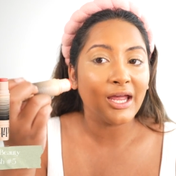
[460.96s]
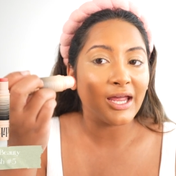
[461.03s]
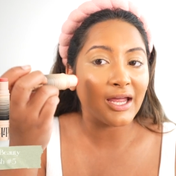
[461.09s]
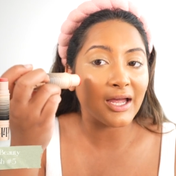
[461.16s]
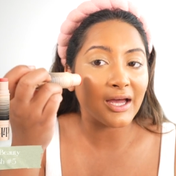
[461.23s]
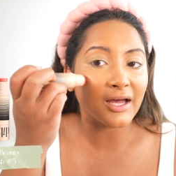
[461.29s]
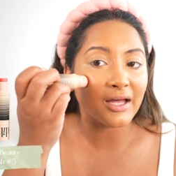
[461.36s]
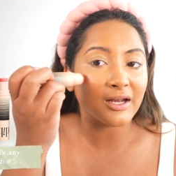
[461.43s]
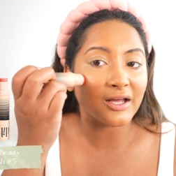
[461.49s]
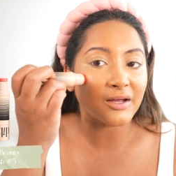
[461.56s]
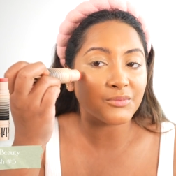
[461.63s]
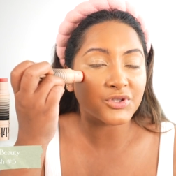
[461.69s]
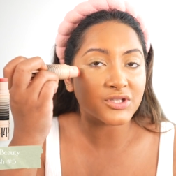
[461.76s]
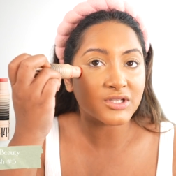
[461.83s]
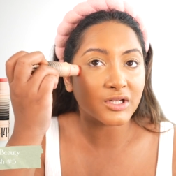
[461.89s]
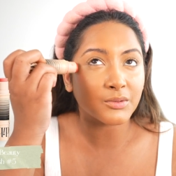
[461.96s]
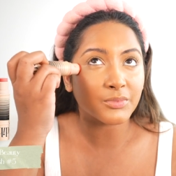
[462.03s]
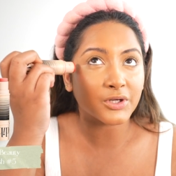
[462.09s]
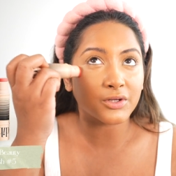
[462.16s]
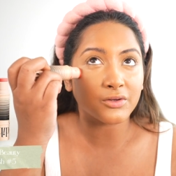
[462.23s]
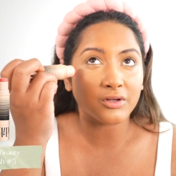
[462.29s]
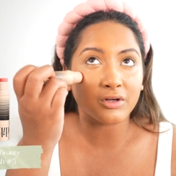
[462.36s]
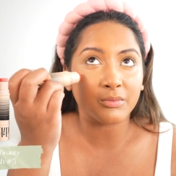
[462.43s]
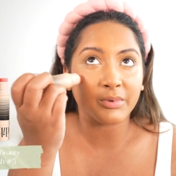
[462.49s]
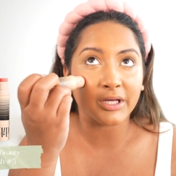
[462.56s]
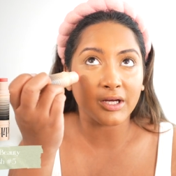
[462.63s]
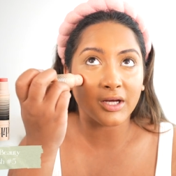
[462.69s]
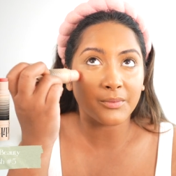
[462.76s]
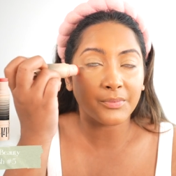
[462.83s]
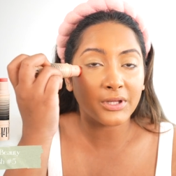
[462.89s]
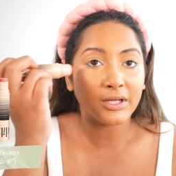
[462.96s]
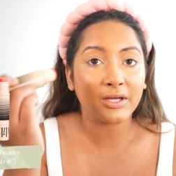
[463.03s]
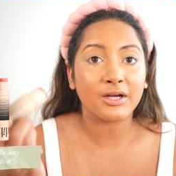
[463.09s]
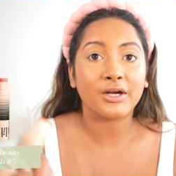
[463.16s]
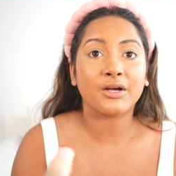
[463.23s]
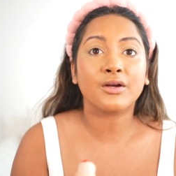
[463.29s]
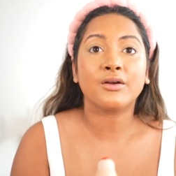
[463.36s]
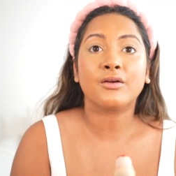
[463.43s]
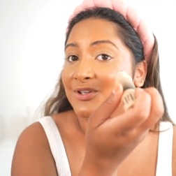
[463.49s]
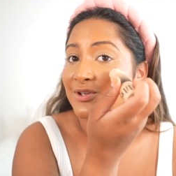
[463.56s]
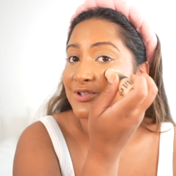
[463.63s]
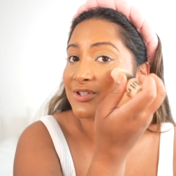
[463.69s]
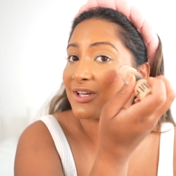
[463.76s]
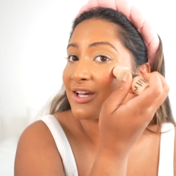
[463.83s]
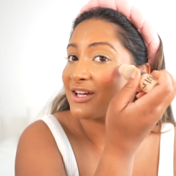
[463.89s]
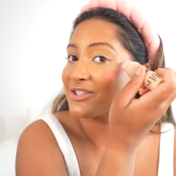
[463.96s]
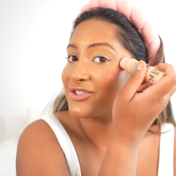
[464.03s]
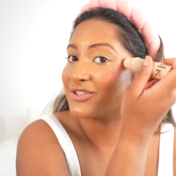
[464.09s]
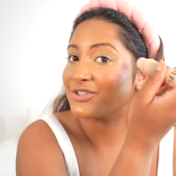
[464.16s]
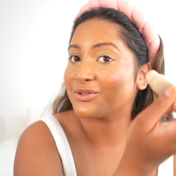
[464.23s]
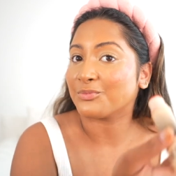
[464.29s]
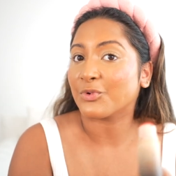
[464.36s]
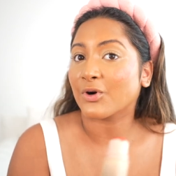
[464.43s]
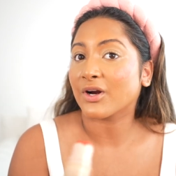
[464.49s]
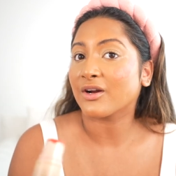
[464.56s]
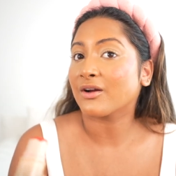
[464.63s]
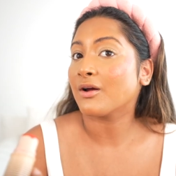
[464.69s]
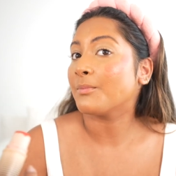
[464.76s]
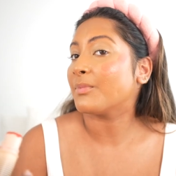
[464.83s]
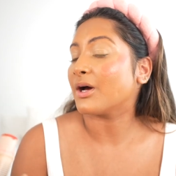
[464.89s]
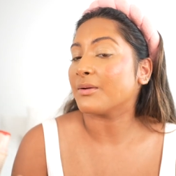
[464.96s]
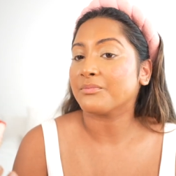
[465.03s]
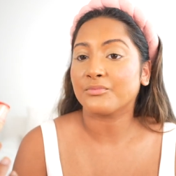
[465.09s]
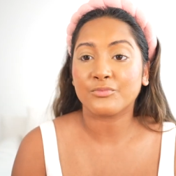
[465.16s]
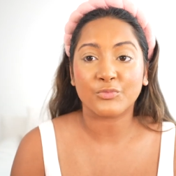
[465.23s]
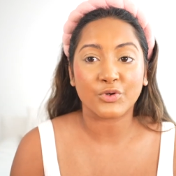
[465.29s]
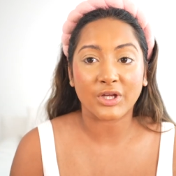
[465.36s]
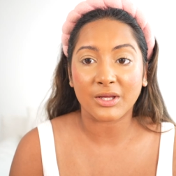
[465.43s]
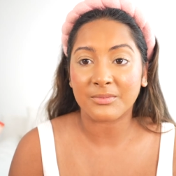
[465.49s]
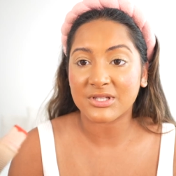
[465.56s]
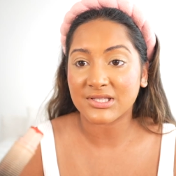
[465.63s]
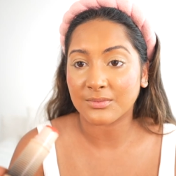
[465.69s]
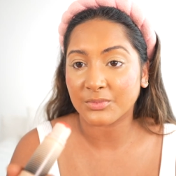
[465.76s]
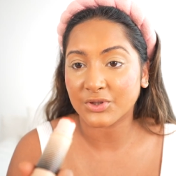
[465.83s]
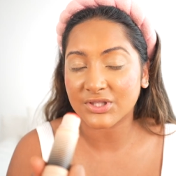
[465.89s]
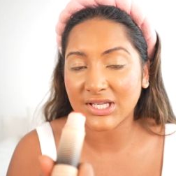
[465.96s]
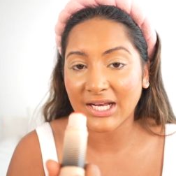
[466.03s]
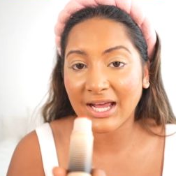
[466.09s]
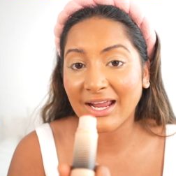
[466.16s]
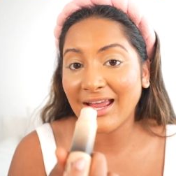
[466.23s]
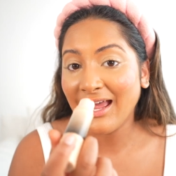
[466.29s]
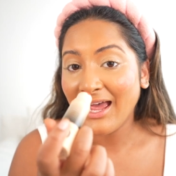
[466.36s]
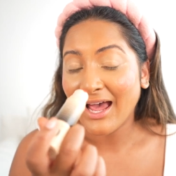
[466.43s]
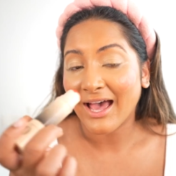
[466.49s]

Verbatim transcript: and I'm just going to put a little bit up here. Usually I actually do more, but we'll keep it simple today.